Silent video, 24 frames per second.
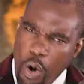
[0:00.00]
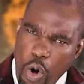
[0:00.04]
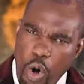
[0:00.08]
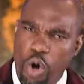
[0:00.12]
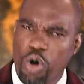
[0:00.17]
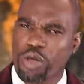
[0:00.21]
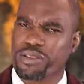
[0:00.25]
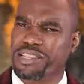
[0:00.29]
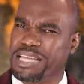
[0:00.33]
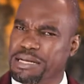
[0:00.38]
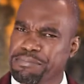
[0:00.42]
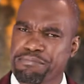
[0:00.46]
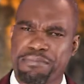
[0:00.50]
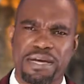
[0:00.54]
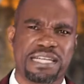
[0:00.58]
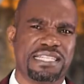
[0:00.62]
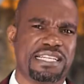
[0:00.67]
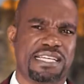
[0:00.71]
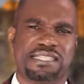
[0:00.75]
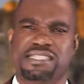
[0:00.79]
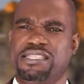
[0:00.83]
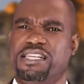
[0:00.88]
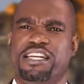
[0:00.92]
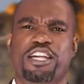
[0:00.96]
all that
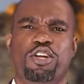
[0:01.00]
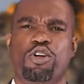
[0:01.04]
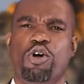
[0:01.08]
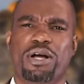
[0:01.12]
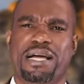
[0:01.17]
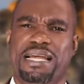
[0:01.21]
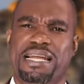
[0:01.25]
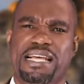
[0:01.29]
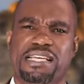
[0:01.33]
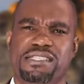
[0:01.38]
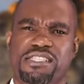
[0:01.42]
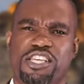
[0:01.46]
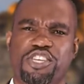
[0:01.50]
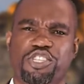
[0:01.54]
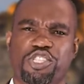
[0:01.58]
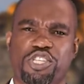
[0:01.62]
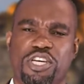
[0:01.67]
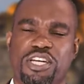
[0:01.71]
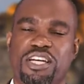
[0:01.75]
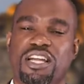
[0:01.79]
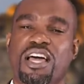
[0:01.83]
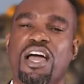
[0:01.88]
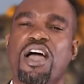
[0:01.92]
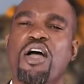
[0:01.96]
matters in an
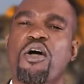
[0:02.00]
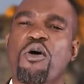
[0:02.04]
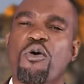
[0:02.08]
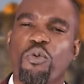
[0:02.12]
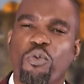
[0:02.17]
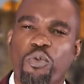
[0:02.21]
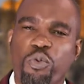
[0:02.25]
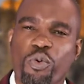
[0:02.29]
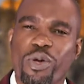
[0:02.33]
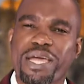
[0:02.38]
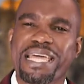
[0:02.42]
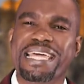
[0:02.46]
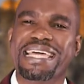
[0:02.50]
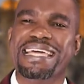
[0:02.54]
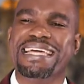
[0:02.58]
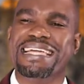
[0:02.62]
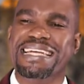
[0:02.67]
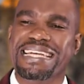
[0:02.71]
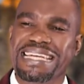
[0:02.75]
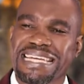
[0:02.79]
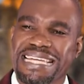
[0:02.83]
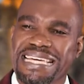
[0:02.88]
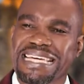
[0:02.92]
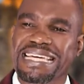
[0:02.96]
organization. We
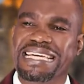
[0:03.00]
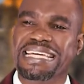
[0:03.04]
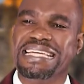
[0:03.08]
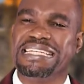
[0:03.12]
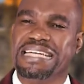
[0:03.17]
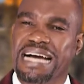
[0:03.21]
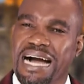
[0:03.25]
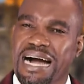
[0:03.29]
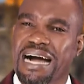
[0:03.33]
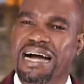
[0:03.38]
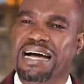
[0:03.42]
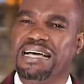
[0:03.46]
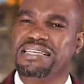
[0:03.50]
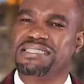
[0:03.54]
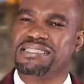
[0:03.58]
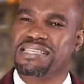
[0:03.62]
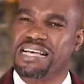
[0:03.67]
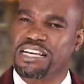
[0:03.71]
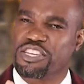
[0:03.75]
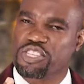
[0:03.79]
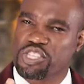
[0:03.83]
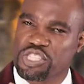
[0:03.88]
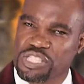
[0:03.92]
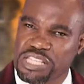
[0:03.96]
need a
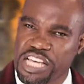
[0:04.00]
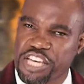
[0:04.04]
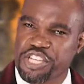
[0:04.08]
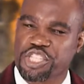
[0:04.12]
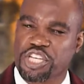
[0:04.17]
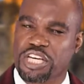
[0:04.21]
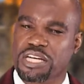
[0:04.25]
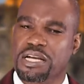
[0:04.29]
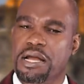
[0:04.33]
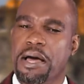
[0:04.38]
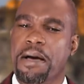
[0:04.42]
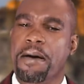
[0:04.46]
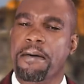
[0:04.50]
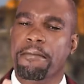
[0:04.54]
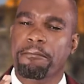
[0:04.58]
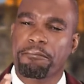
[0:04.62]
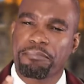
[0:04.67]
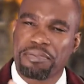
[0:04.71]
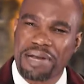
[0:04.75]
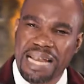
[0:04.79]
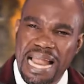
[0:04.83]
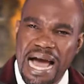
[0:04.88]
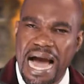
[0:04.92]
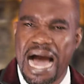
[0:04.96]
succession
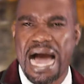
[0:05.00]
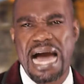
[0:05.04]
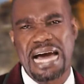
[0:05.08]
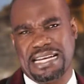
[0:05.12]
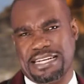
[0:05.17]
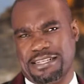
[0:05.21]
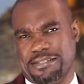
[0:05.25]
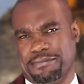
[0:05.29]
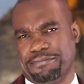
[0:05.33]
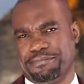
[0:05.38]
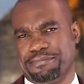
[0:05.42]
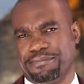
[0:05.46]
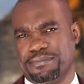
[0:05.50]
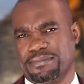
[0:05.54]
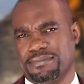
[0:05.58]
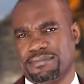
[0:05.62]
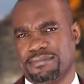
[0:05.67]
plan.